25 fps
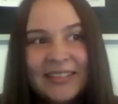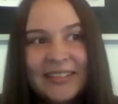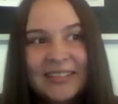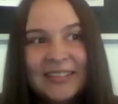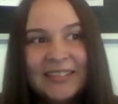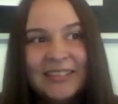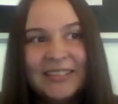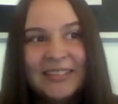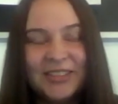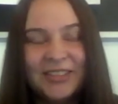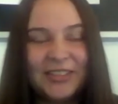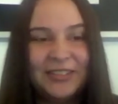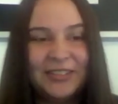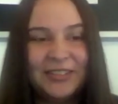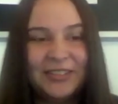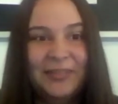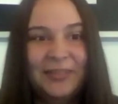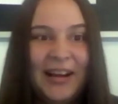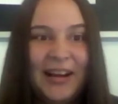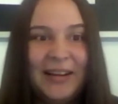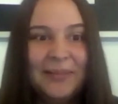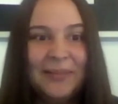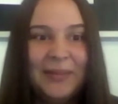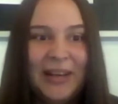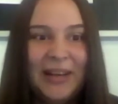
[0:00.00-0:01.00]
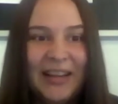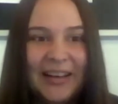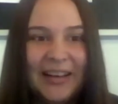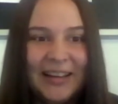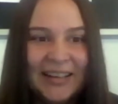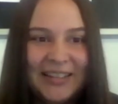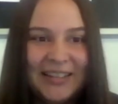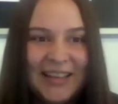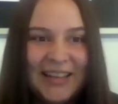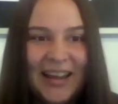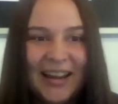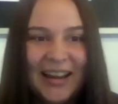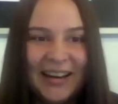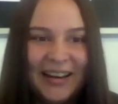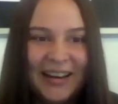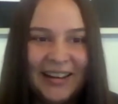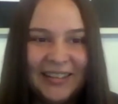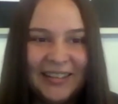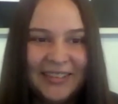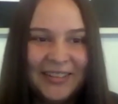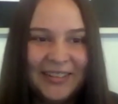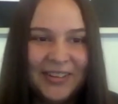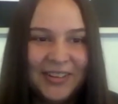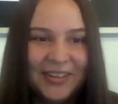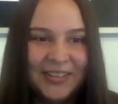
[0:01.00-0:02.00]
just randomly attack
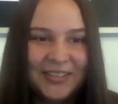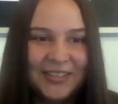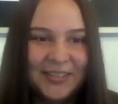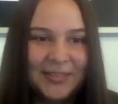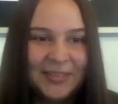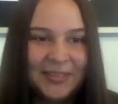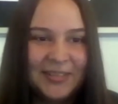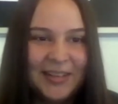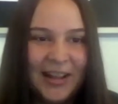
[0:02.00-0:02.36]
other dogs,